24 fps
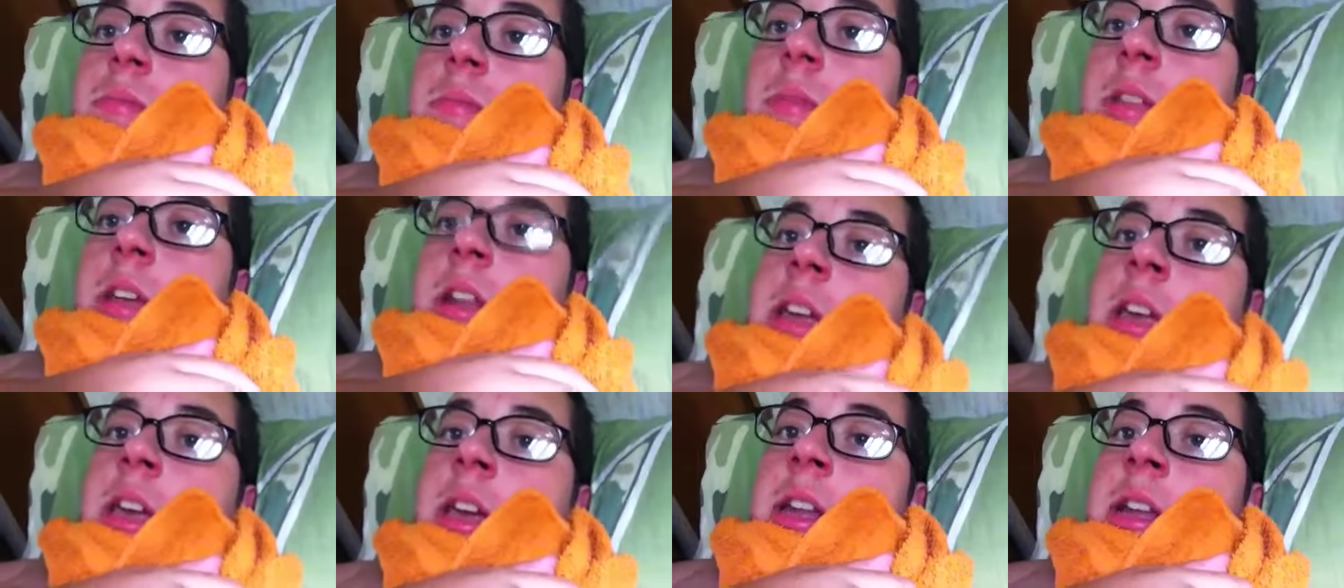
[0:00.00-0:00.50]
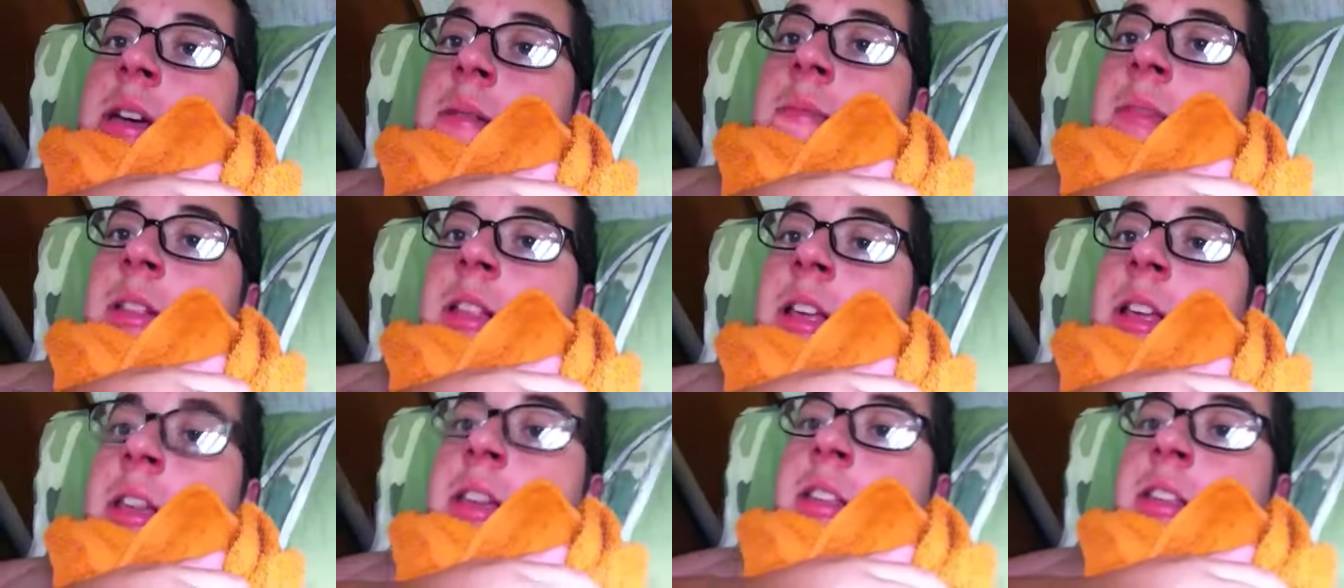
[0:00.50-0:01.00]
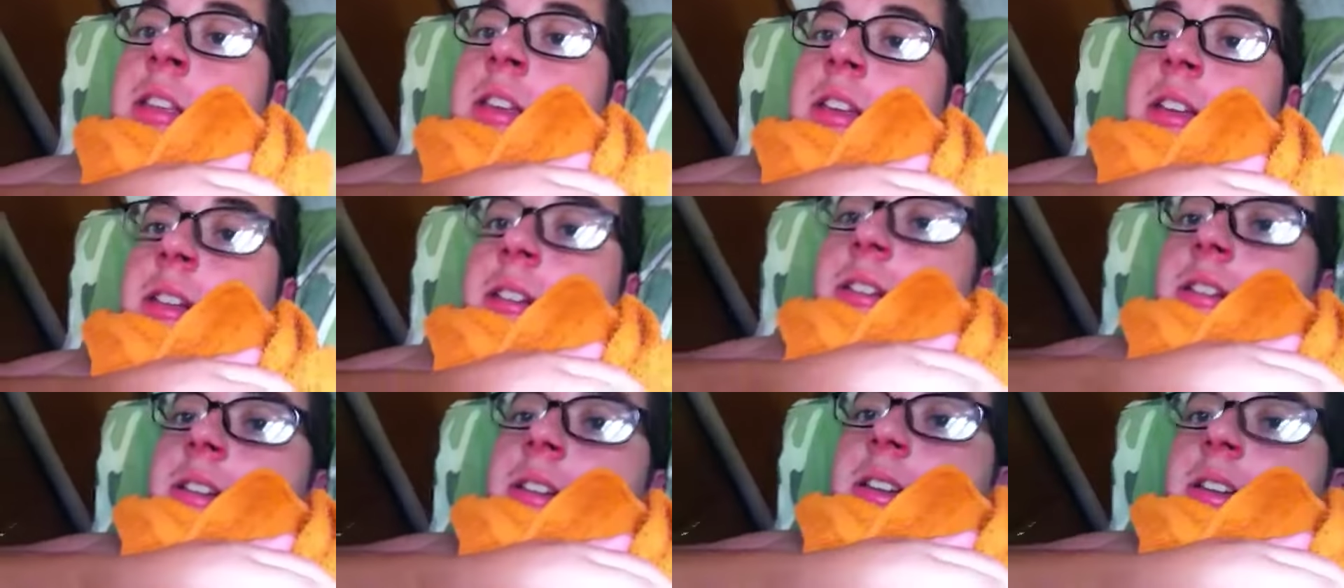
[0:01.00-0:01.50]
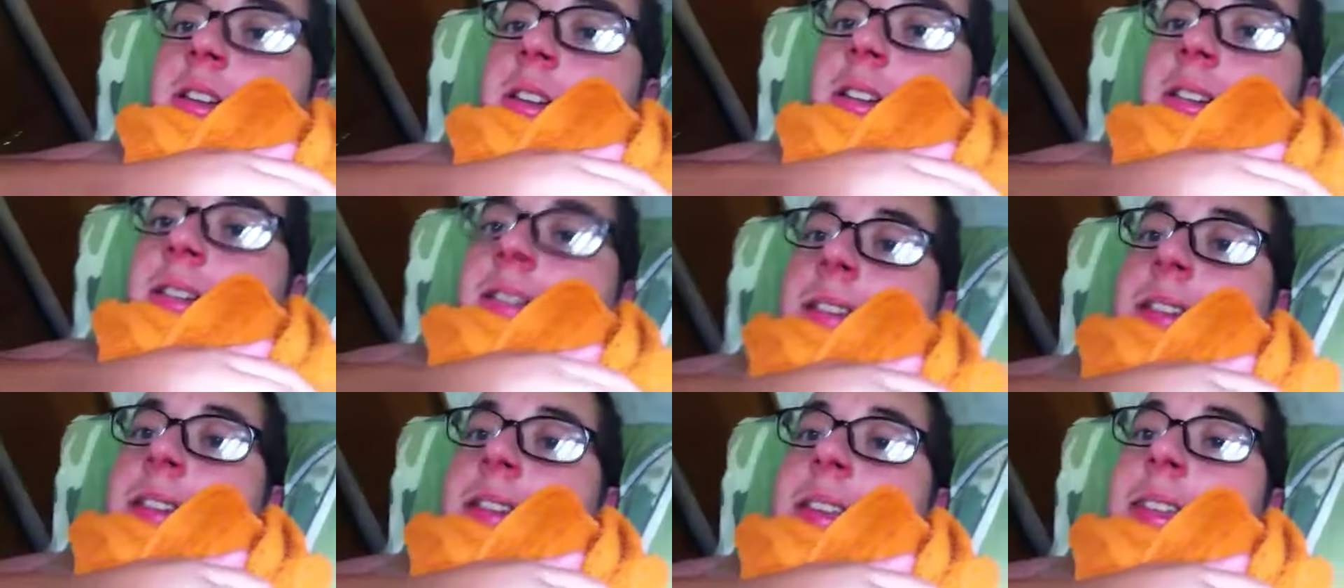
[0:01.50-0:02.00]
Then again, I'm lazy
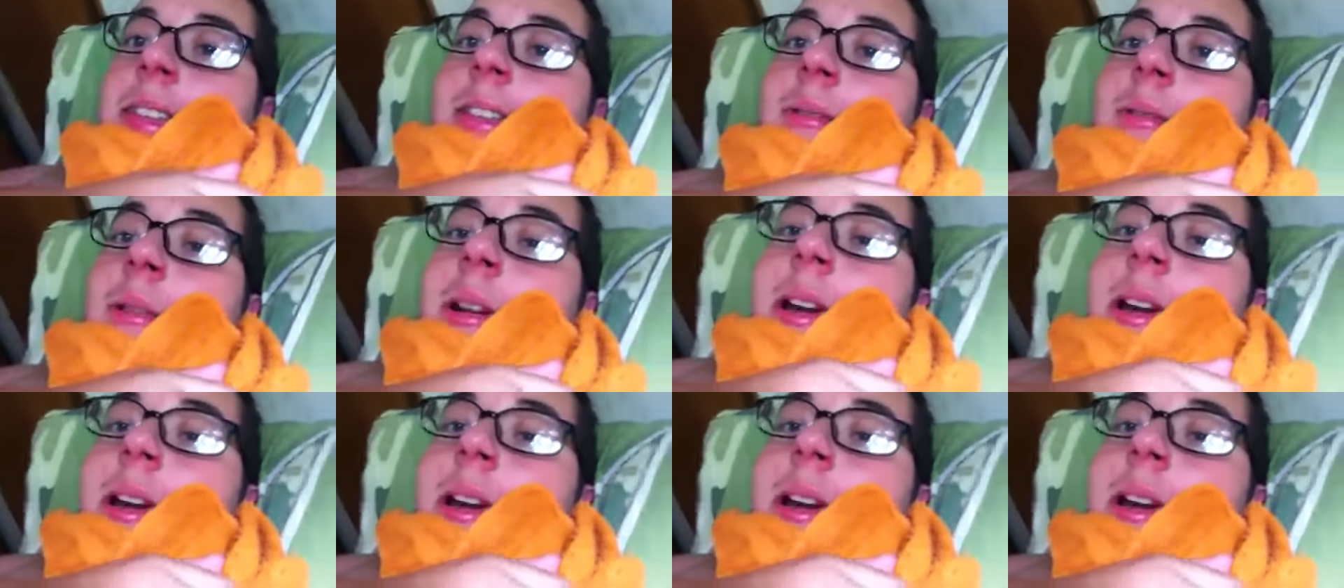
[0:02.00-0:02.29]
either